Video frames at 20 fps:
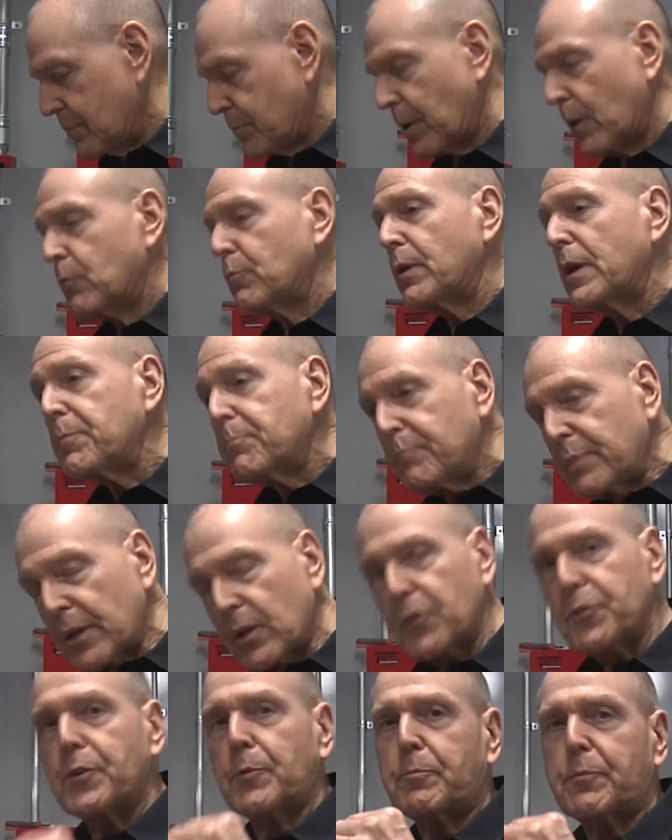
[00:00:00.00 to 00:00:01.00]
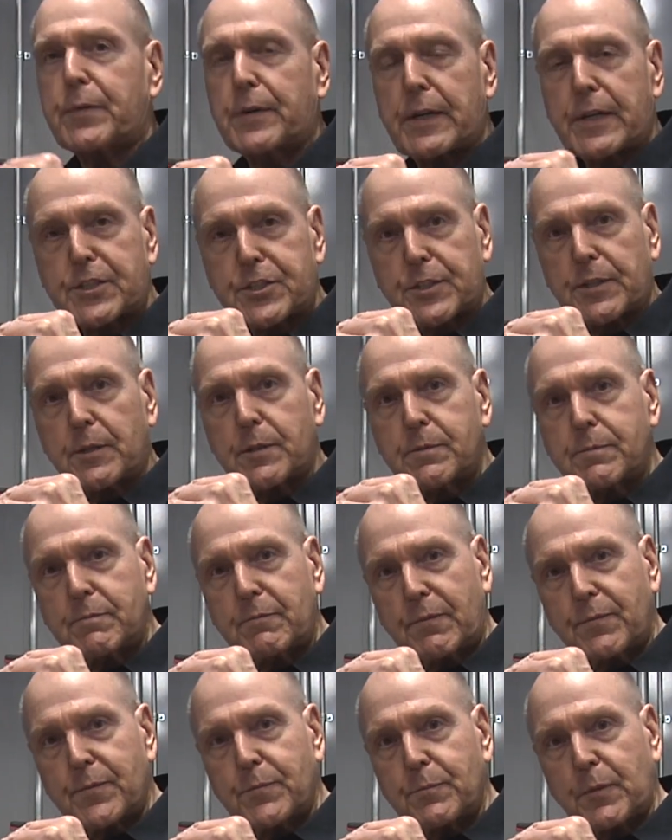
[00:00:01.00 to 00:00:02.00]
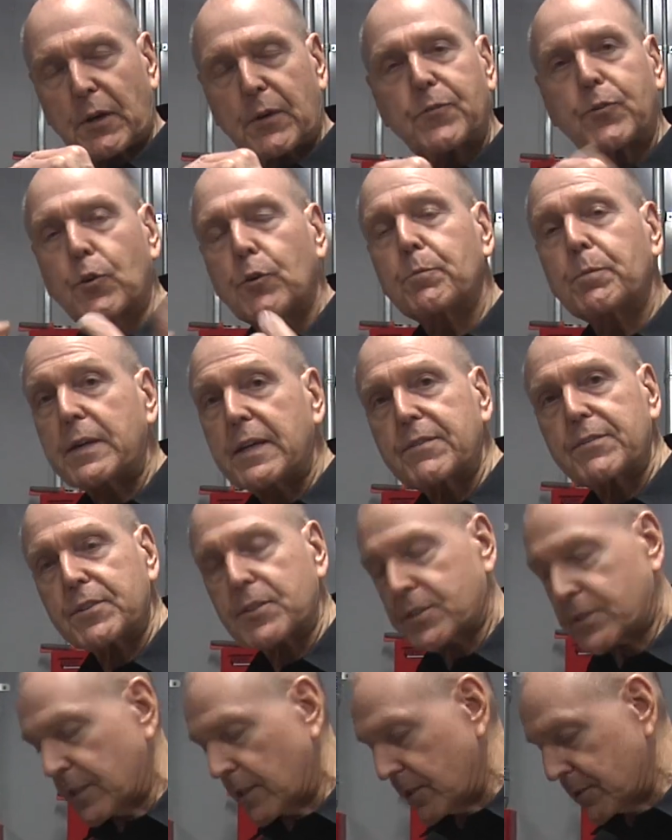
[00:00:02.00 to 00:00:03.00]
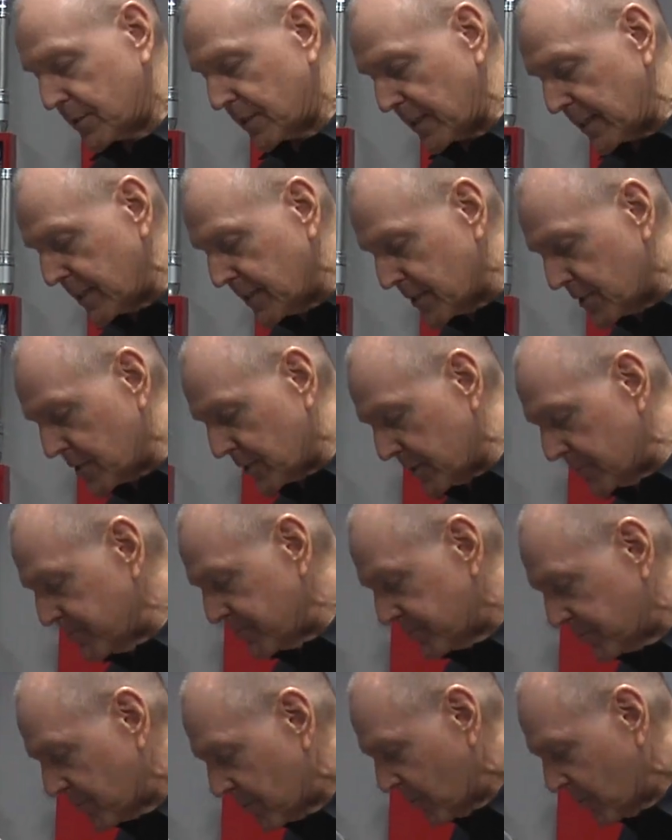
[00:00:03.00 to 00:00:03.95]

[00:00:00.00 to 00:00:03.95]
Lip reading: But we build the pressure before we even start the engine.